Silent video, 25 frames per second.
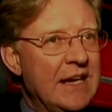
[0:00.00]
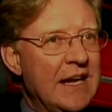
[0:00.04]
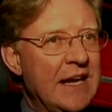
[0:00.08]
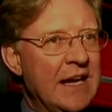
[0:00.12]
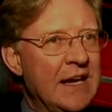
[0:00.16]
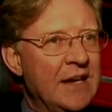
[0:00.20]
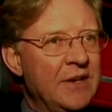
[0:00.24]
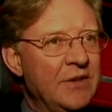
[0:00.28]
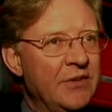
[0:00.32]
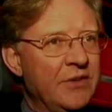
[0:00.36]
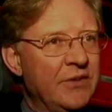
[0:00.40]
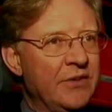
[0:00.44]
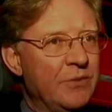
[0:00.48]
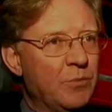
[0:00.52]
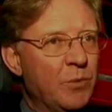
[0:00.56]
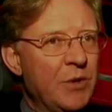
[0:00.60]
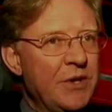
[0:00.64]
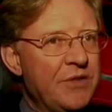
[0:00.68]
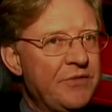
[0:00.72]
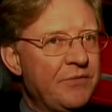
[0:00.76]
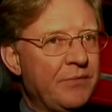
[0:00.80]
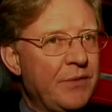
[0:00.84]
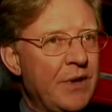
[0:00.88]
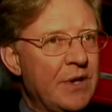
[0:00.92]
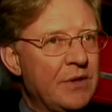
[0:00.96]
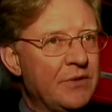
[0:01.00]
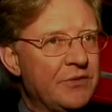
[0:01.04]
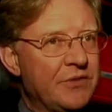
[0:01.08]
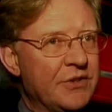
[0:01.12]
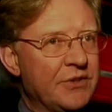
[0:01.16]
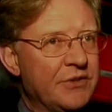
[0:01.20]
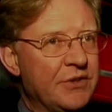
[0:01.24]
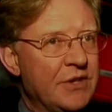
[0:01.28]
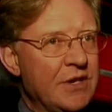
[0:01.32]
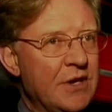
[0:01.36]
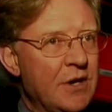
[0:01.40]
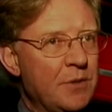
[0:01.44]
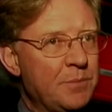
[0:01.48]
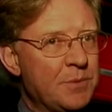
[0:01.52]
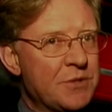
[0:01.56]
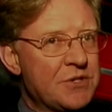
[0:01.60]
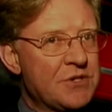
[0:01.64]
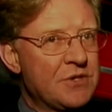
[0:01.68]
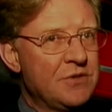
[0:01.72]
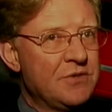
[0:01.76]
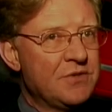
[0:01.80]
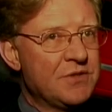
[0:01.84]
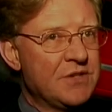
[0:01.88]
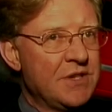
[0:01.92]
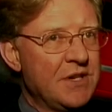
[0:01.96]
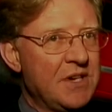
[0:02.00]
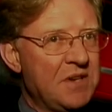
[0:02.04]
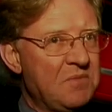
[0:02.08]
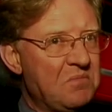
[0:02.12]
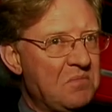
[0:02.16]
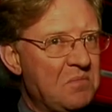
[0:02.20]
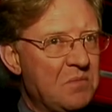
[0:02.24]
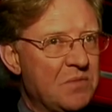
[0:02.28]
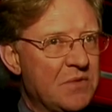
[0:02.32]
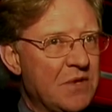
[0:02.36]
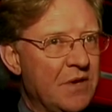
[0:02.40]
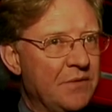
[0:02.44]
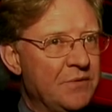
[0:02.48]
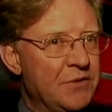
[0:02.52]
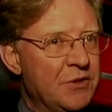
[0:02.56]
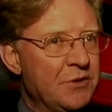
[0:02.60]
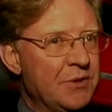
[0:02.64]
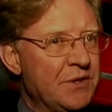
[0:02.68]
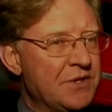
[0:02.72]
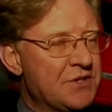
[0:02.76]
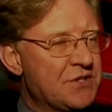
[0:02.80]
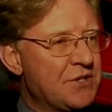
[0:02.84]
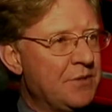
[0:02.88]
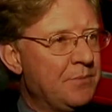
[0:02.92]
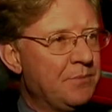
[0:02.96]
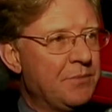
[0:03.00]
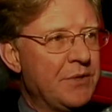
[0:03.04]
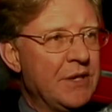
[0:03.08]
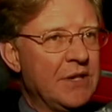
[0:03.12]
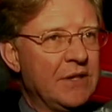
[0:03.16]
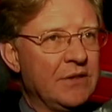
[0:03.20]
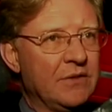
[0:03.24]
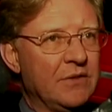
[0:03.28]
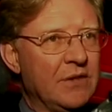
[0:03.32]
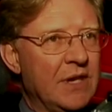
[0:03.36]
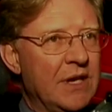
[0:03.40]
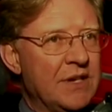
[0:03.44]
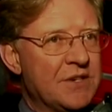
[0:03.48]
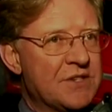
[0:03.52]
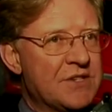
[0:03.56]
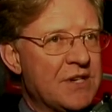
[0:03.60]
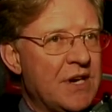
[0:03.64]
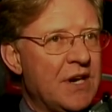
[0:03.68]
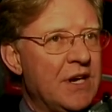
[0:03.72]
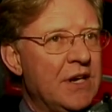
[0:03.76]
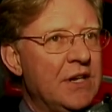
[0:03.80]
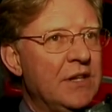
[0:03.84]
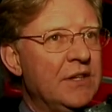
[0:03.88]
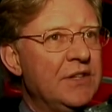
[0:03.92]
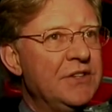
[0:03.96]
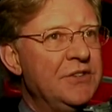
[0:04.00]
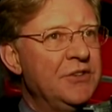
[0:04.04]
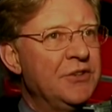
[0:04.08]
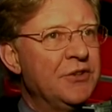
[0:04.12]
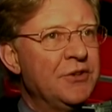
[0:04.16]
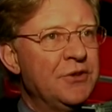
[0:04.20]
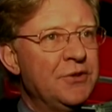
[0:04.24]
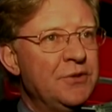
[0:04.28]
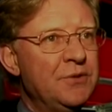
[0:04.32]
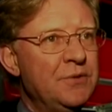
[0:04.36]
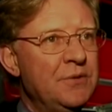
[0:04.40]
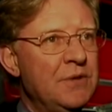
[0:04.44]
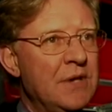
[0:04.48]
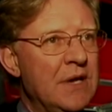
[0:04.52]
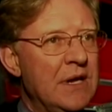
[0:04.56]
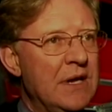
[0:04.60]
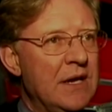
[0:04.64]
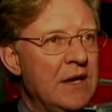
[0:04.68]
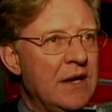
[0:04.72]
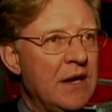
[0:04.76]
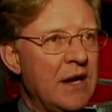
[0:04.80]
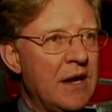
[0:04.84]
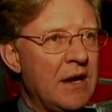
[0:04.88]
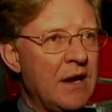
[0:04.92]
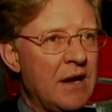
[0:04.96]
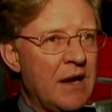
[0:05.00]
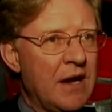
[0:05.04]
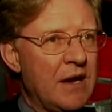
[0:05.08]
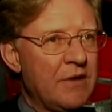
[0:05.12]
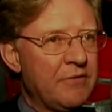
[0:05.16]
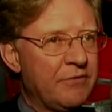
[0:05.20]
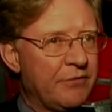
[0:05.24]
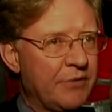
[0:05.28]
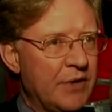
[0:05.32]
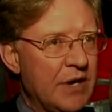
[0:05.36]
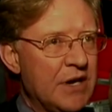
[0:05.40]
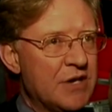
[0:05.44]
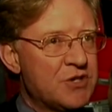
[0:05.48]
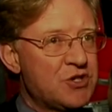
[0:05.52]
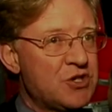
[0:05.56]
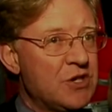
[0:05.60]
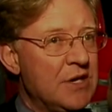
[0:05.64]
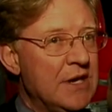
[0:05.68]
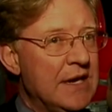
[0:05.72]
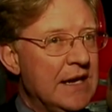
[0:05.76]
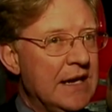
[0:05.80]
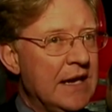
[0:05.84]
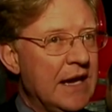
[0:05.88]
And we felt that the opportunity of doing something entirely new uh, and fresh,